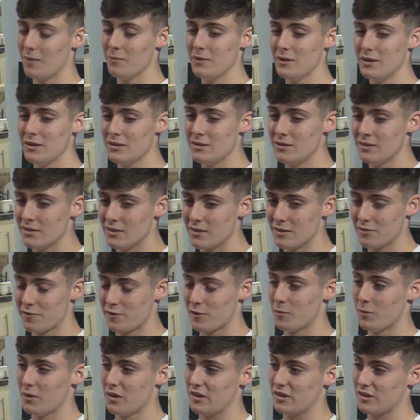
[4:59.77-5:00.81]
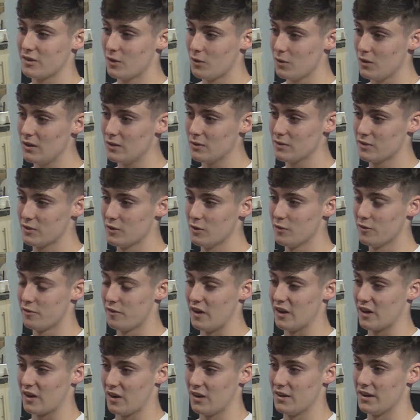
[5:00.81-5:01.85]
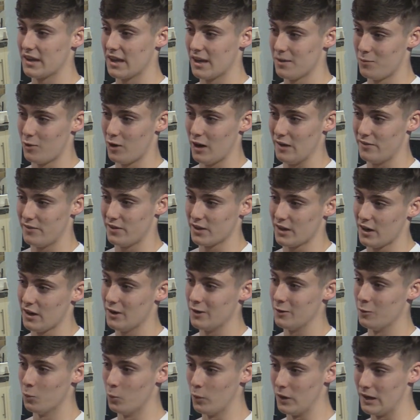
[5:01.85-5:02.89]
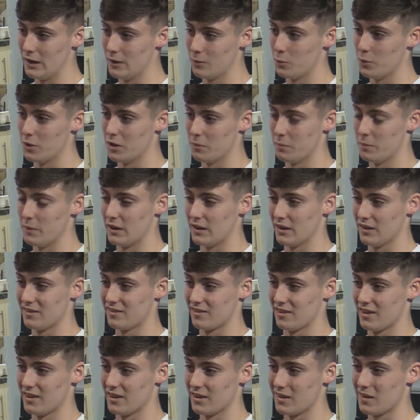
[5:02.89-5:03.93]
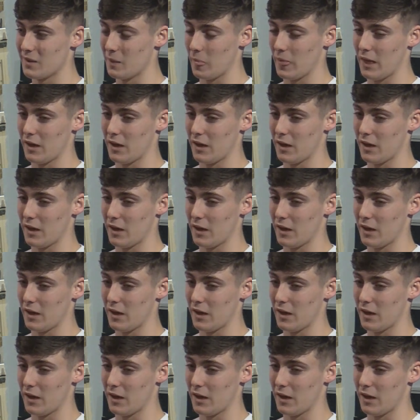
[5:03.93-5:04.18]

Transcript: I mean, from my solo stuff, I kind of get more avant-garde and weird with it because like